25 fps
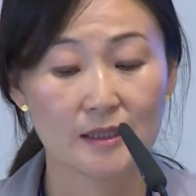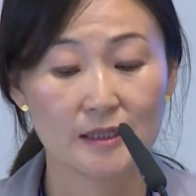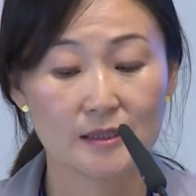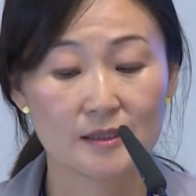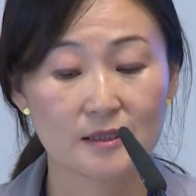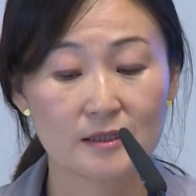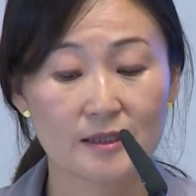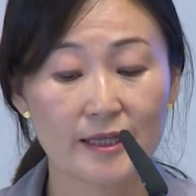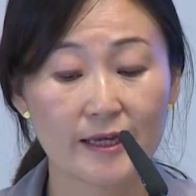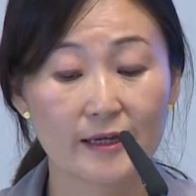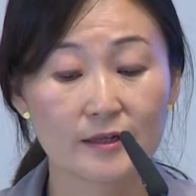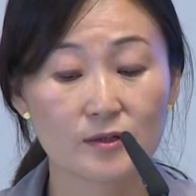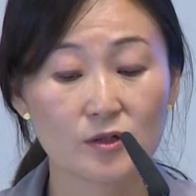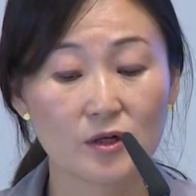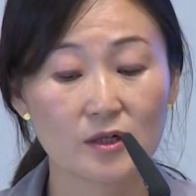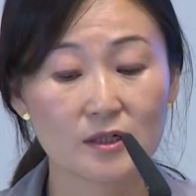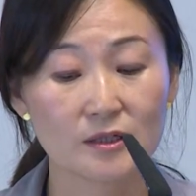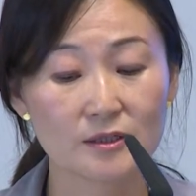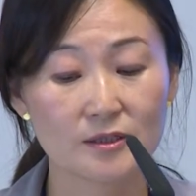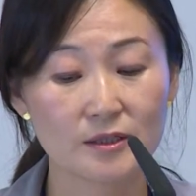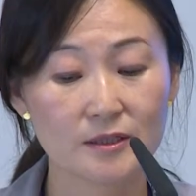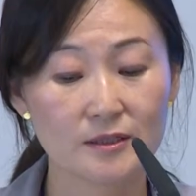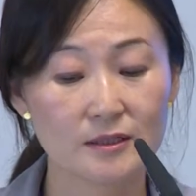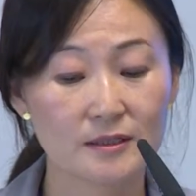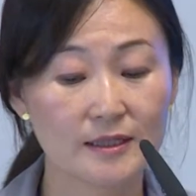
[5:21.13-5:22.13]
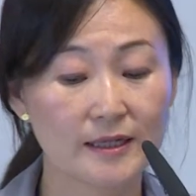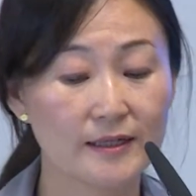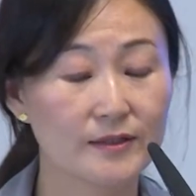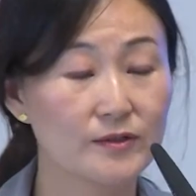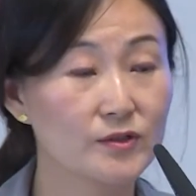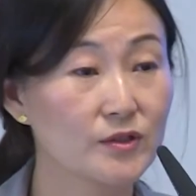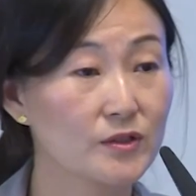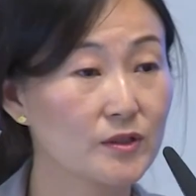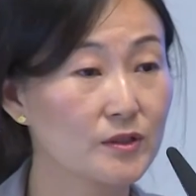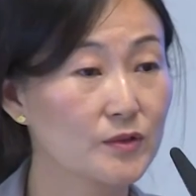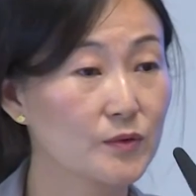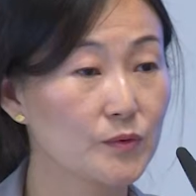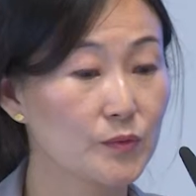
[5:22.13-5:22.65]
The technology is that
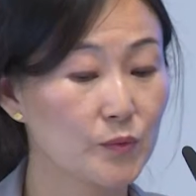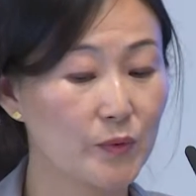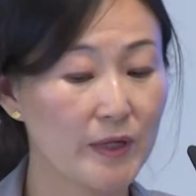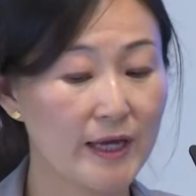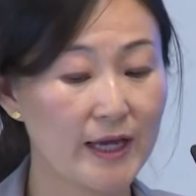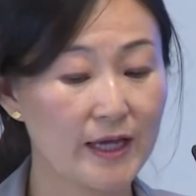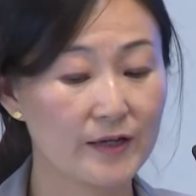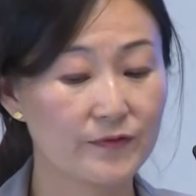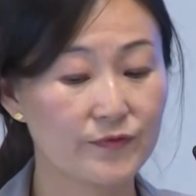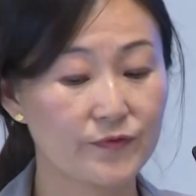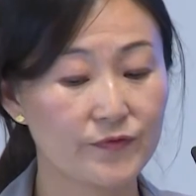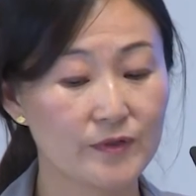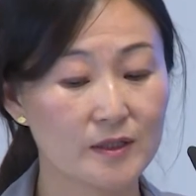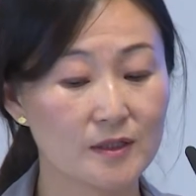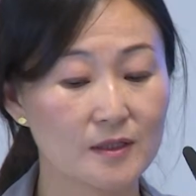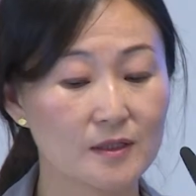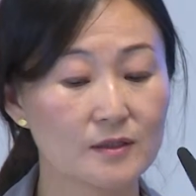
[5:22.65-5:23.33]
we have